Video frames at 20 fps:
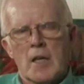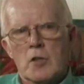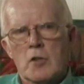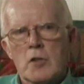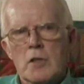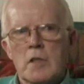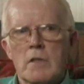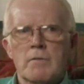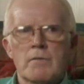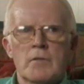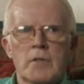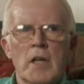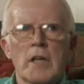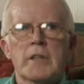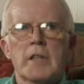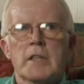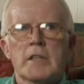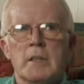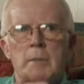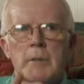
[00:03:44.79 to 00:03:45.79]
I couldn't have done
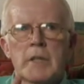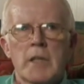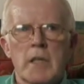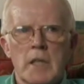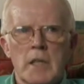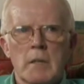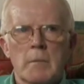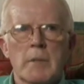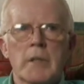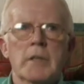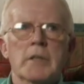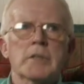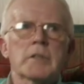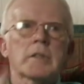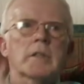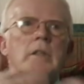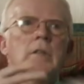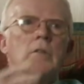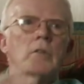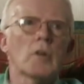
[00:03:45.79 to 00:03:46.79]
that in the beginning because
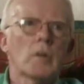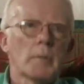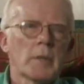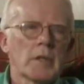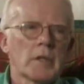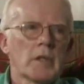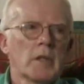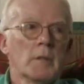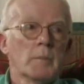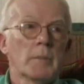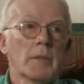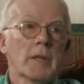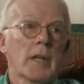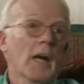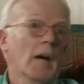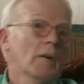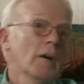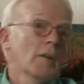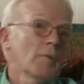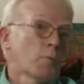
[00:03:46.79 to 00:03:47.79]
they didn't know me. But
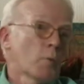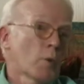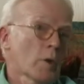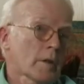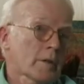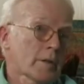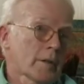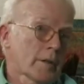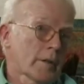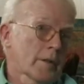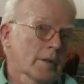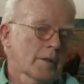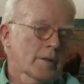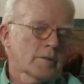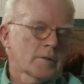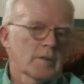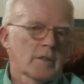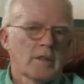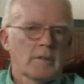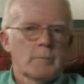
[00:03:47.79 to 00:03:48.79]
now I've worked there,
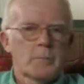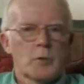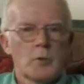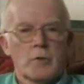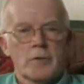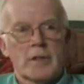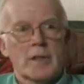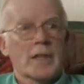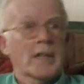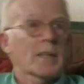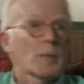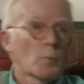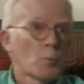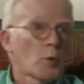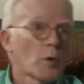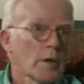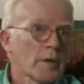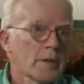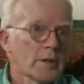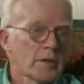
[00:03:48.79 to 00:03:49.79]
so I proved that I can
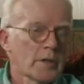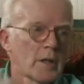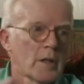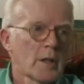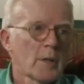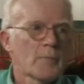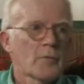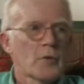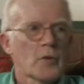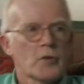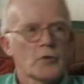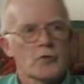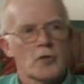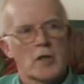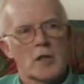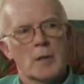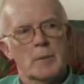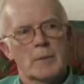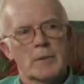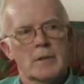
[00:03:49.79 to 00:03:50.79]
work and turn up for a
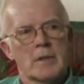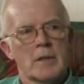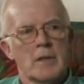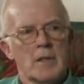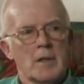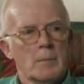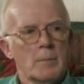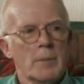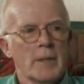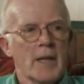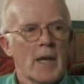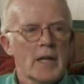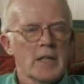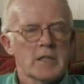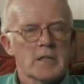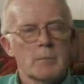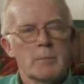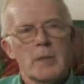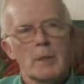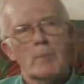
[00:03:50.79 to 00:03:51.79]
job and be
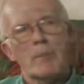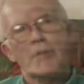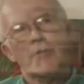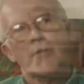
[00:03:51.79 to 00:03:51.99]
nice to people,